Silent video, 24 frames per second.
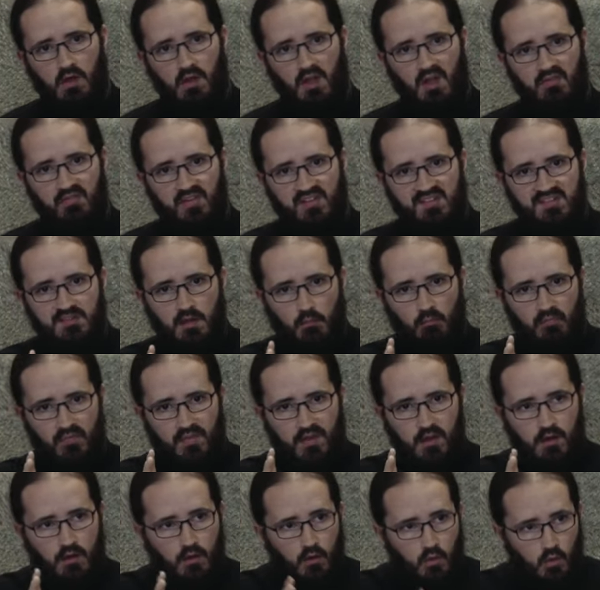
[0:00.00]
if it's
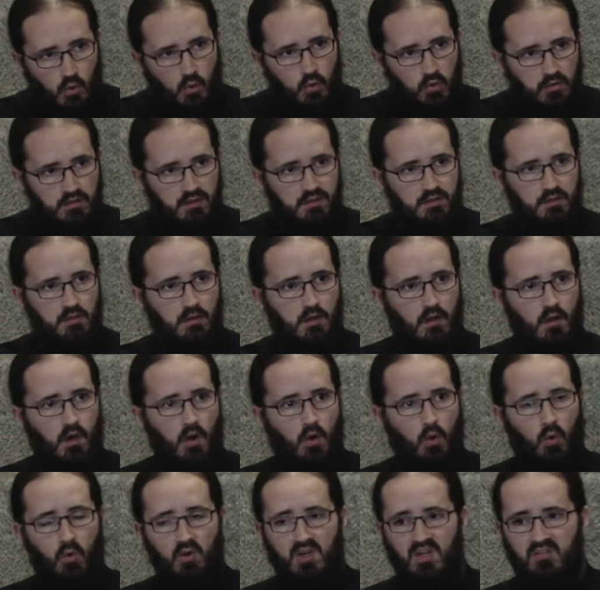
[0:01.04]
something good
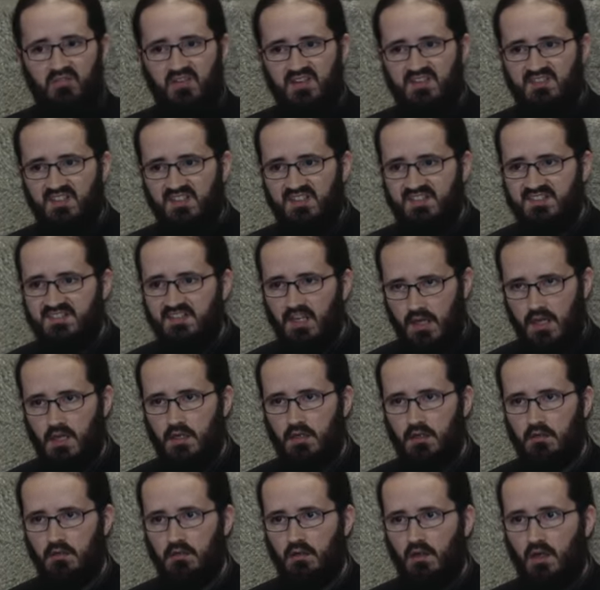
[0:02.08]
or if it's a
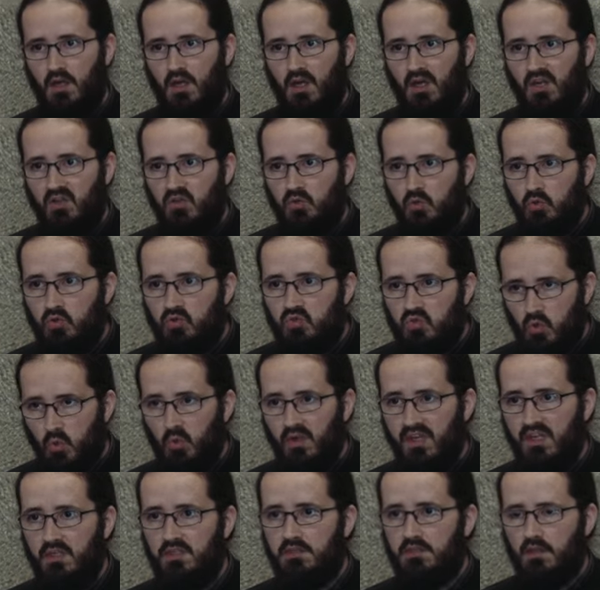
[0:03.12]
sin, you
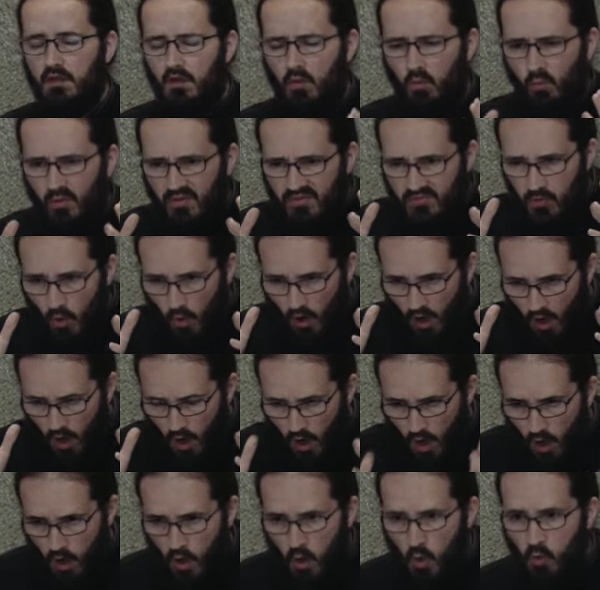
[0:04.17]
do it with your
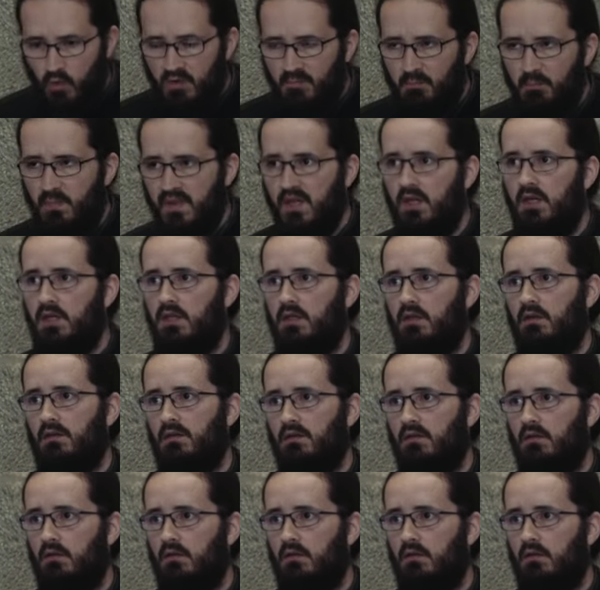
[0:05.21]
whole being.